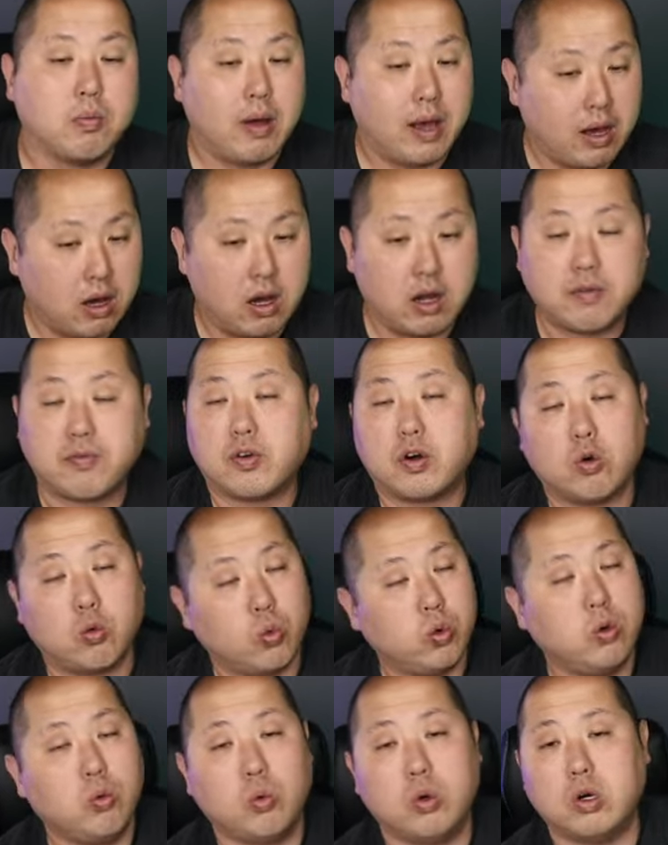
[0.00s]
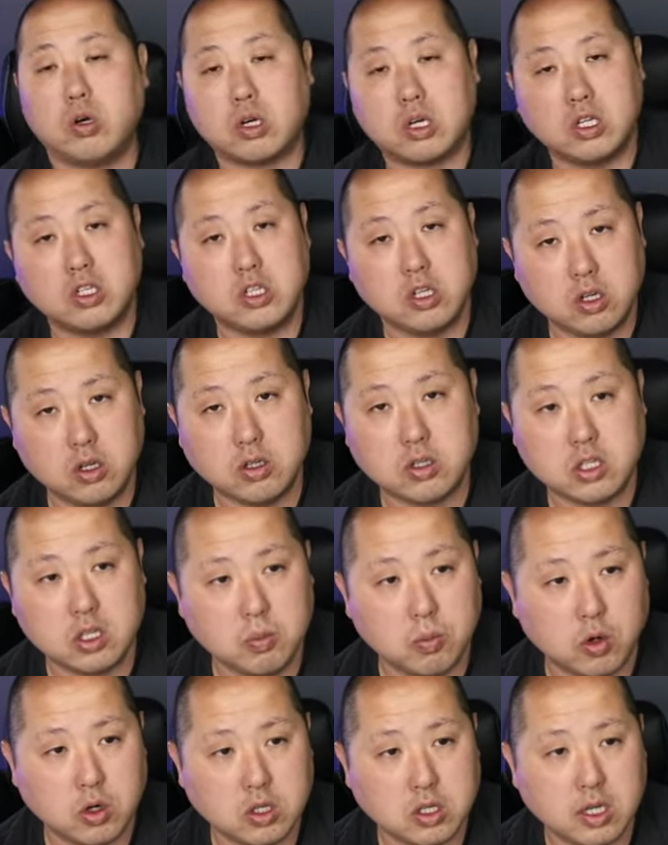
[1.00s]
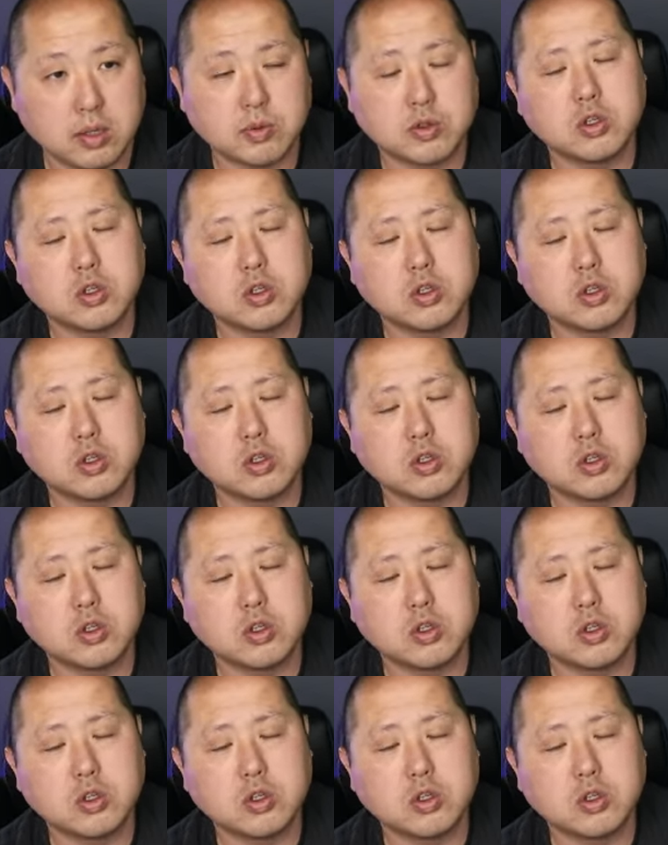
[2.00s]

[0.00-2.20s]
However, we will continue to see more dips.